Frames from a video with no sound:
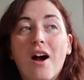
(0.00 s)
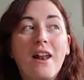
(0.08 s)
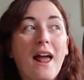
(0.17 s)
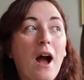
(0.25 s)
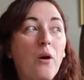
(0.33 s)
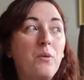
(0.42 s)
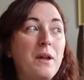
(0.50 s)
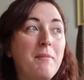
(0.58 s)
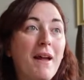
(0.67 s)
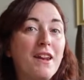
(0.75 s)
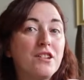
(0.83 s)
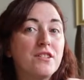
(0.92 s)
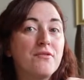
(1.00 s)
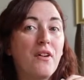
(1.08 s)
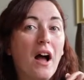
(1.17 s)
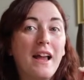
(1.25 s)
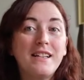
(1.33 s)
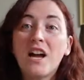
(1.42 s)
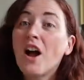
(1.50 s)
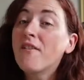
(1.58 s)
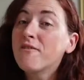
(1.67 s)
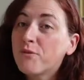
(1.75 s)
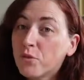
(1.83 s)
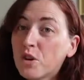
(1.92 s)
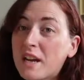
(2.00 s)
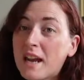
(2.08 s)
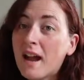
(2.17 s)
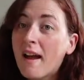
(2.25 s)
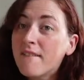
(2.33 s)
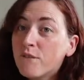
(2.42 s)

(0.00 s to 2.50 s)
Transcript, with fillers: on how we managed to find free,